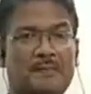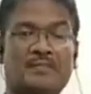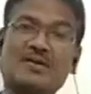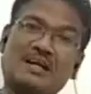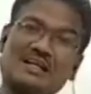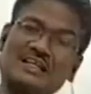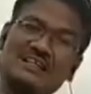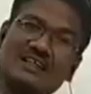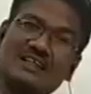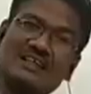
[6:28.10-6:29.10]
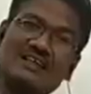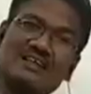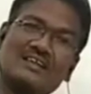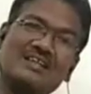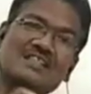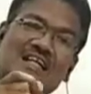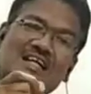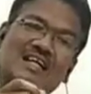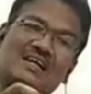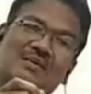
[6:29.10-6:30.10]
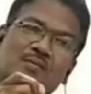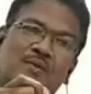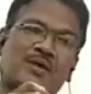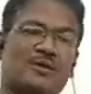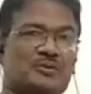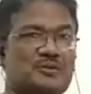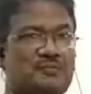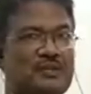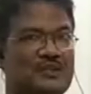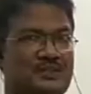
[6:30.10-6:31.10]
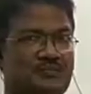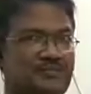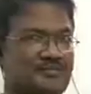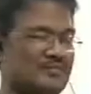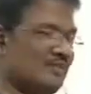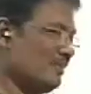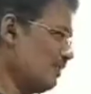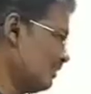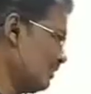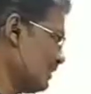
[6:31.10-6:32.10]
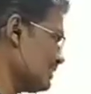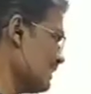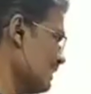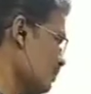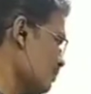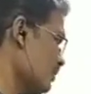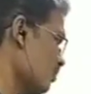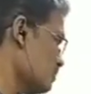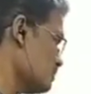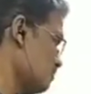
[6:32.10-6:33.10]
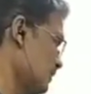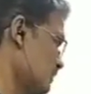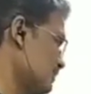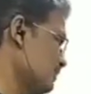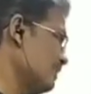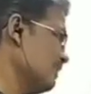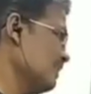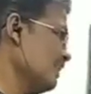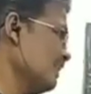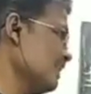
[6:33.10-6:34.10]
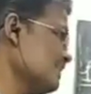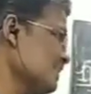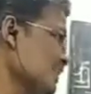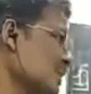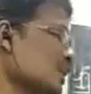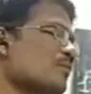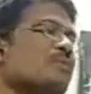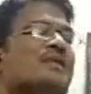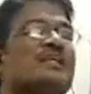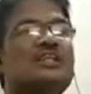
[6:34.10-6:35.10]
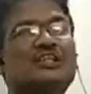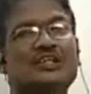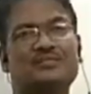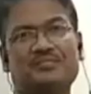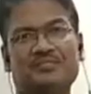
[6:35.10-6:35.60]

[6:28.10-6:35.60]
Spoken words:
Now let us see the second figure of speech. The second figure of speech is repetition.